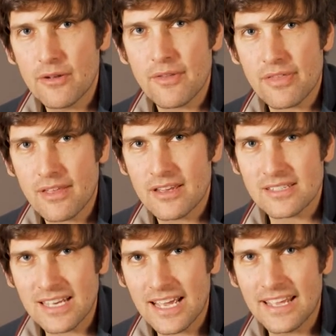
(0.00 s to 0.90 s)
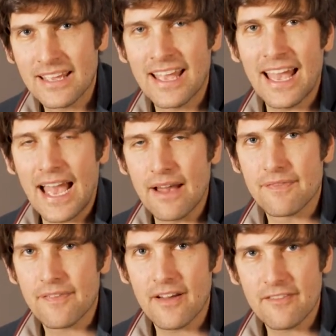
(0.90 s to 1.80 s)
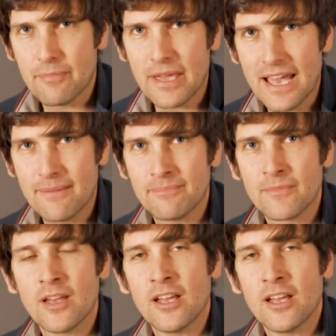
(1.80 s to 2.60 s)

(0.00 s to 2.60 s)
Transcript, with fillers: Thursday at 5 pm.